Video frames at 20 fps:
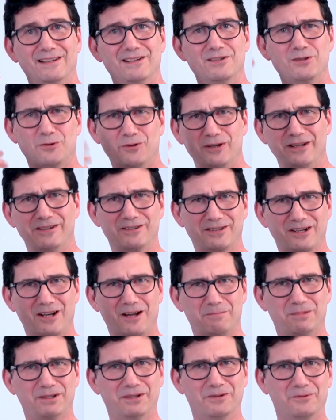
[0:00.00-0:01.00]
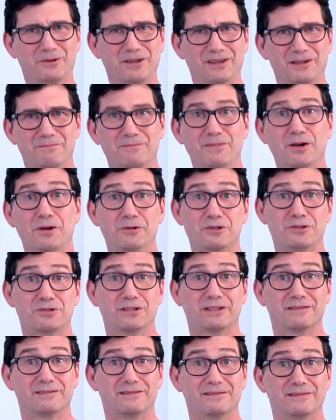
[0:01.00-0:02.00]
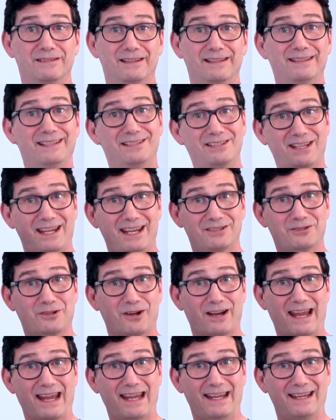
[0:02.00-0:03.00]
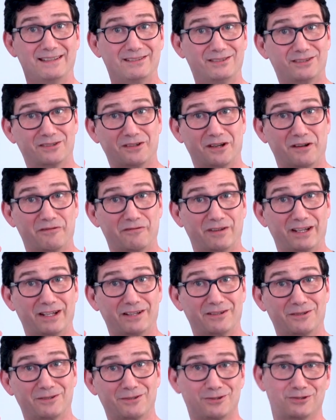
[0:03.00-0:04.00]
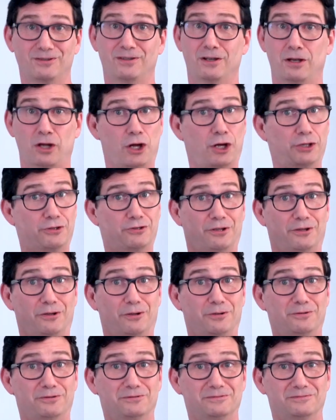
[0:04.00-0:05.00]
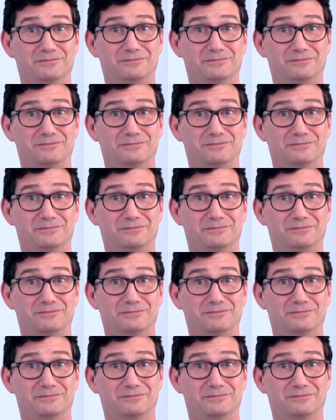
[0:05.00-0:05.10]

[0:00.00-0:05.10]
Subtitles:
Join or couple it with emotion. In this case, our hands, our fingers, a toe.